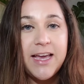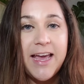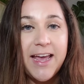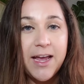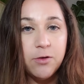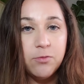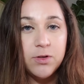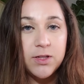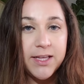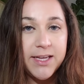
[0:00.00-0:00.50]

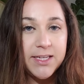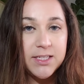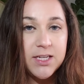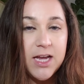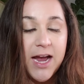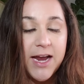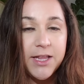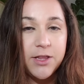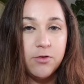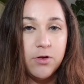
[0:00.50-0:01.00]
can't relate
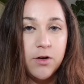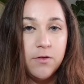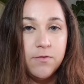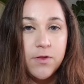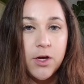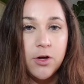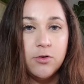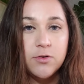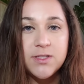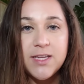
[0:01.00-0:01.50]
to either of
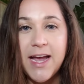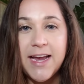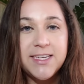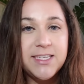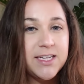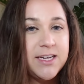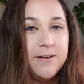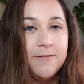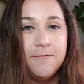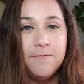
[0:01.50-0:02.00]
those. I
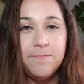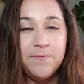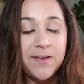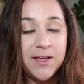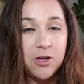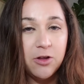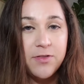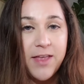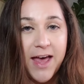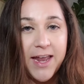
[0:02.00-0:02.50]
didn't
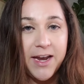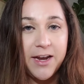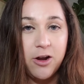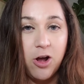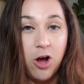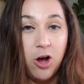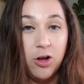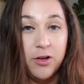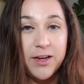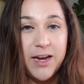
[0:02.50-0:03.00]
feel that at all,